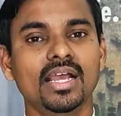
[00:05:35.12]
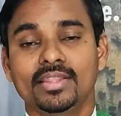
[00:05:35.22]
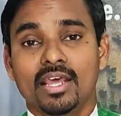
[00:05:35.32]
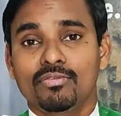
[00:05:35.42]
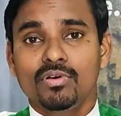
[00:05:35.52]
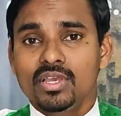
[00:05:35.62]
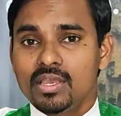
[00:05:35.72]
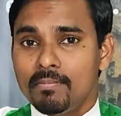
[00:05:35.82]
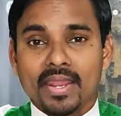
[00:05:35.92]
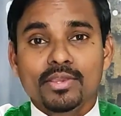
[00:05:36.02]
and therefore
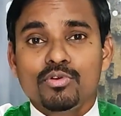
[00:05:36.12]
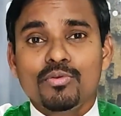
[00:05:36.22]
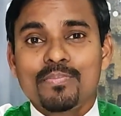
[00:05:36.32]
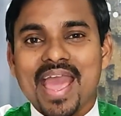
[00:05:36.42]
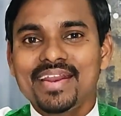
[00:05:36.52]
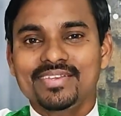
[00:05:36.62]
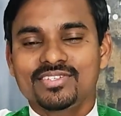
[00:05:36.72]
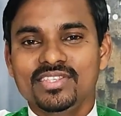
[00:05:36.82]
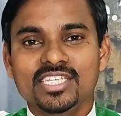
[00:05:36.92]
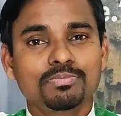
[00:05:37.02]
many could
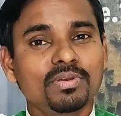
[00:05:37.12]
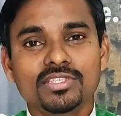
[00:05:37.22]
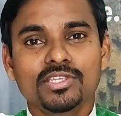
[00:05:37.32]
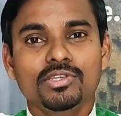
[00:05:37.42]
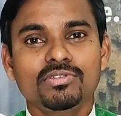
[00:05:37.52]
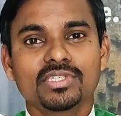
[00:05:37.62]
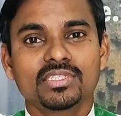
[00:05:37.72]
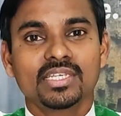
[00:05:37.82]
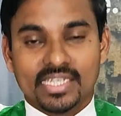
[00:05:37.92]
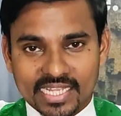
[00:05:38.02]
perish in this
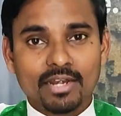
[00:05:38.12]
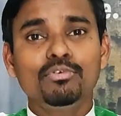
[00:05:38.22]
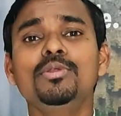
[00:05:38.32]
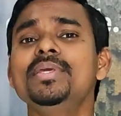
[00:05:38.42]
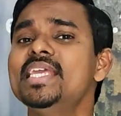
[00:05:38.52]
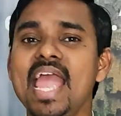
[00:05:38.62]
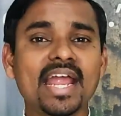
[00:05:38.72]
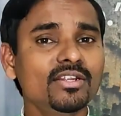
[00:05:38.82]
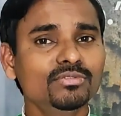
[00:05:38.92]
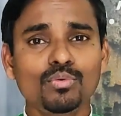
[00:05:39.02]
persecution. That would be the
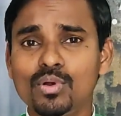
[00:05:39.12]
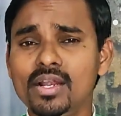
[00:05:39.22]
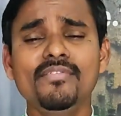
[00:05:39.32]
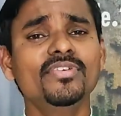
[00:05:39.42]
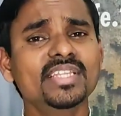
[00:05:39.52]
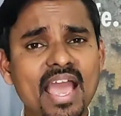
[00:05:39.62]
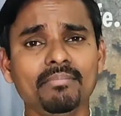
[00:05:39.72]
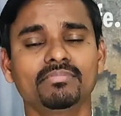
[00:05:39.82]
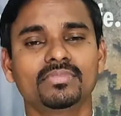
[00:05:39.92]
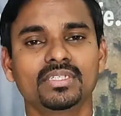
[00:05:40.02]
end of the world for
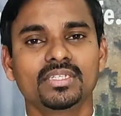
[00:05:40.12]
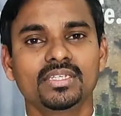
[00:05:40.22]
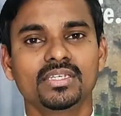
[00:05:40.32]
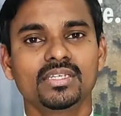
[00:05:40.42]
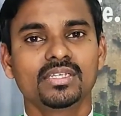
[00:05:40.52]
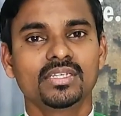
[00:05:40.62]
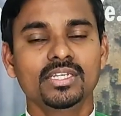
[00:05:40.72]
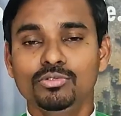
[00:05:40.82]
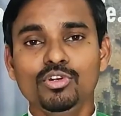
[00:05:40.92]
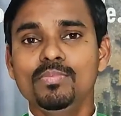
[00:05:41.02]
them.
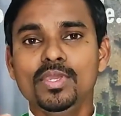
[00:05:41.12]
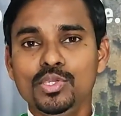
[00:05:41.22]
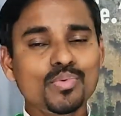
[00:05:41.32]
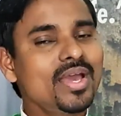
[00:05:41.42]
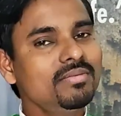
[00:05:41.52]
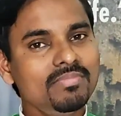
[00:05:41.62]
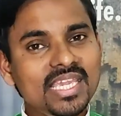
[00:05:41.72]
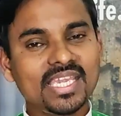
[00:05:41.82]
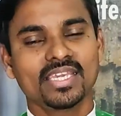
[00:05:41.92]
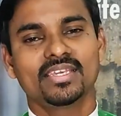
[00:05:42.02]
It could be you and
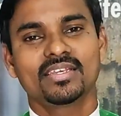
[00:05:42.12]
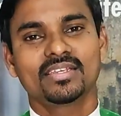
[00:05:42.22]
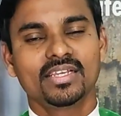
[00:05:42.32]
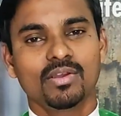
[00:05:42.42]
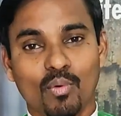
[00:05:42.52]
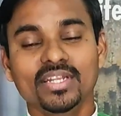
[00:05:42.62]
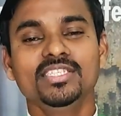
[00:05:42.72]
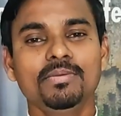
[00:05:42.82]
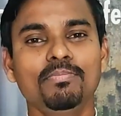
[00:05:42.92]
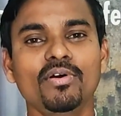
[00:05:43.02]
me. What
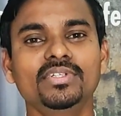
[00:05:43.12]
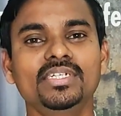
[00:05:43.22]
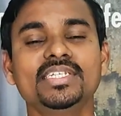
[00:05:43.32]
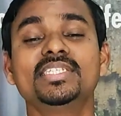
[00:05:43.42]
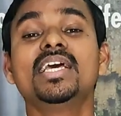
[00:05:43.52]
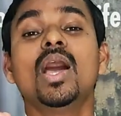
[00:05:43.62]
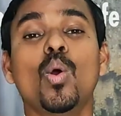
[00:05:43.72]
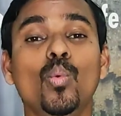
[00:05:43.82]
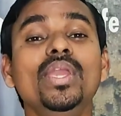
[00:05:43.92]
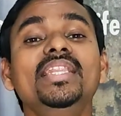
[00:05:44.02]
is important is
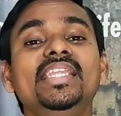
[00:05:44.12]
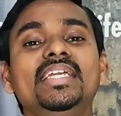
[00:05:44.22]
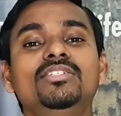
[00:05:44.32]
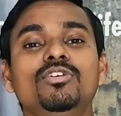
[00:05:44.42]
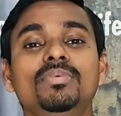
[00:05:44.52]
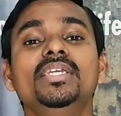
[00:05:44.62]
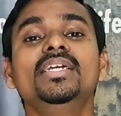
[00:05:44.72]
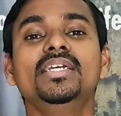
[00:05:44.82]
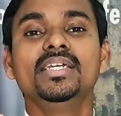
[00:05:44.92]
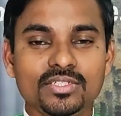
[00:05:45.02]
we need to be
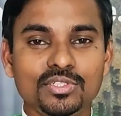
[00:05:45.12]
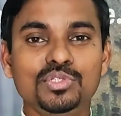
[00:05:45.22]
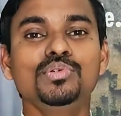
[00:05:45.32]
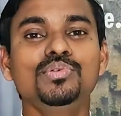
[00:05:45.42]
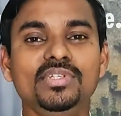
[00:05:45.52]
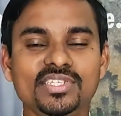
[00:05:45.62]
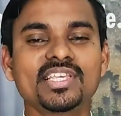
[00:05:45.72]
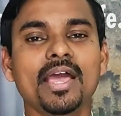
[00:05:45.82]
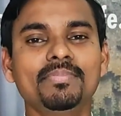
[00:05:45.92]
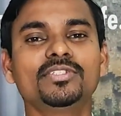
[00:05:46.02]
true
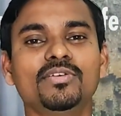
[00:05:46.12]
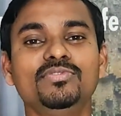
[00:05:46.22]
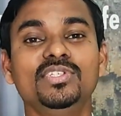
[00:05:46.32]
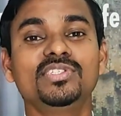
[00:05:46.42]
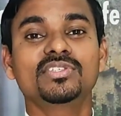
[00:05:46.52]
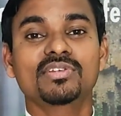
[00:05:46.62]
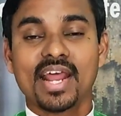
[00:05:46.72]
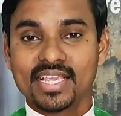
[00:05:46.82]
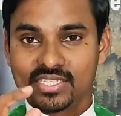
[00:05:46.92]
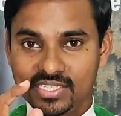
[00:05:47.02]
disciples of Jesus
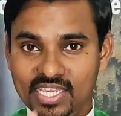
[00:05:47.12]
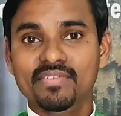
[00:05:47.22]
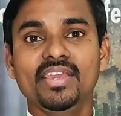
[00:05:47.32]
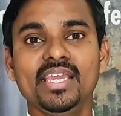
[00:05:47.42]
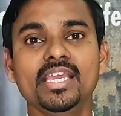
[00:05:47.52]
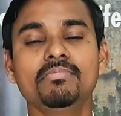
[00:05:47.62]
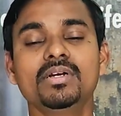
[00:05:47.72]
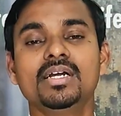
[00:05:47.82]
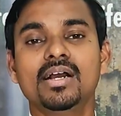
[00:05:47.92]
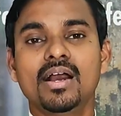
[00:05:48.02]
Christ, giving
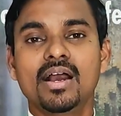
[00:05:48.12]
Him